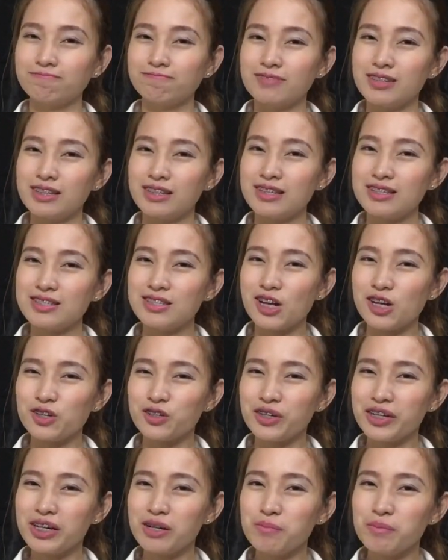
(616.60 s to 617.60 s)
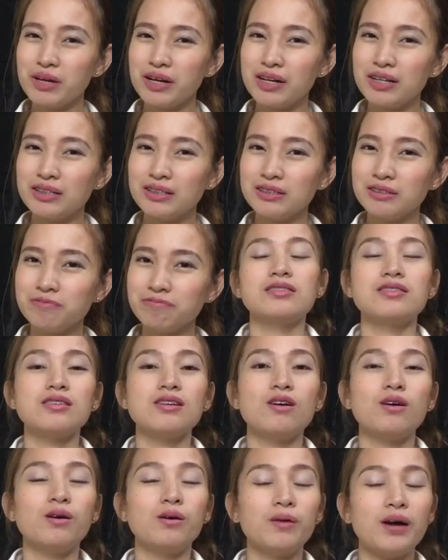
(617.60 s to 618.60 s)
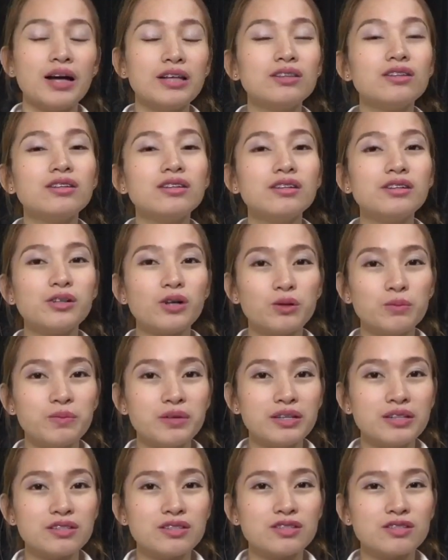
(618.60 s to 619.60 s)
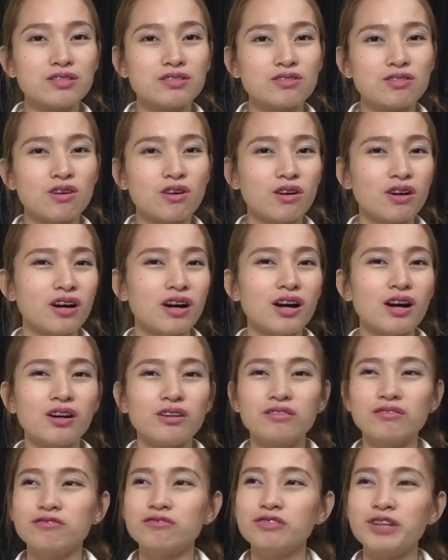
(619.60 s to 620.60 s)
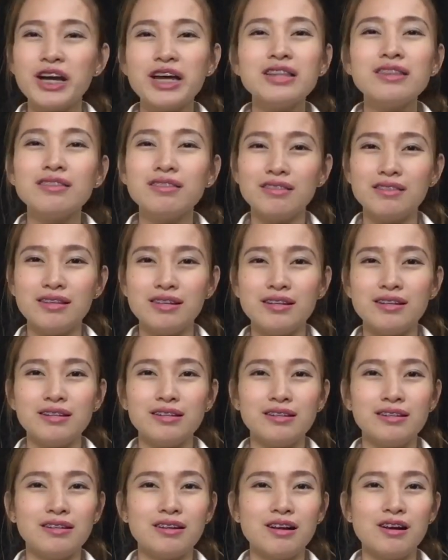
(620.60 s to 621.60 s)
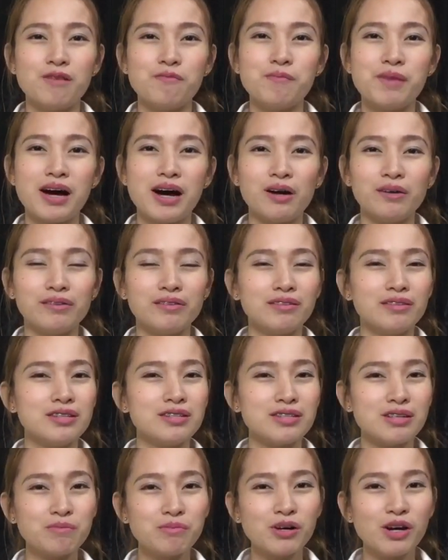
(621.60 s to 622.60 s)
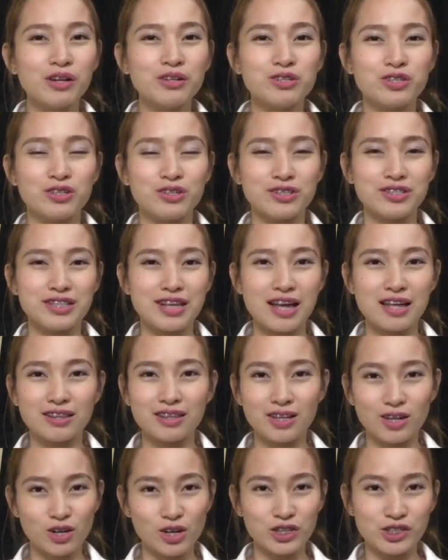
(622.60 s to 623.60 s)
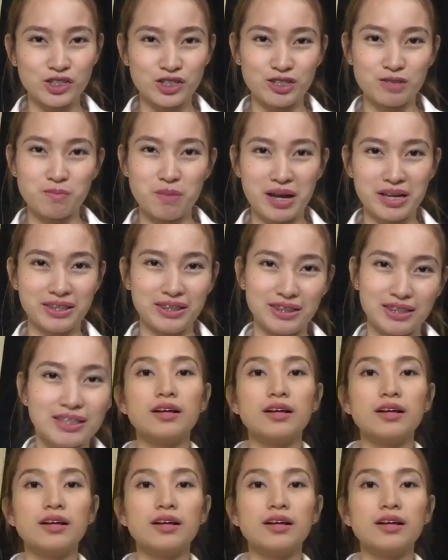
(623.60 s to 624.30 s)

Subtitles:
Does that ring a bell? So Anthony Robbins talked a great deal about the subconscious and the conscious mind.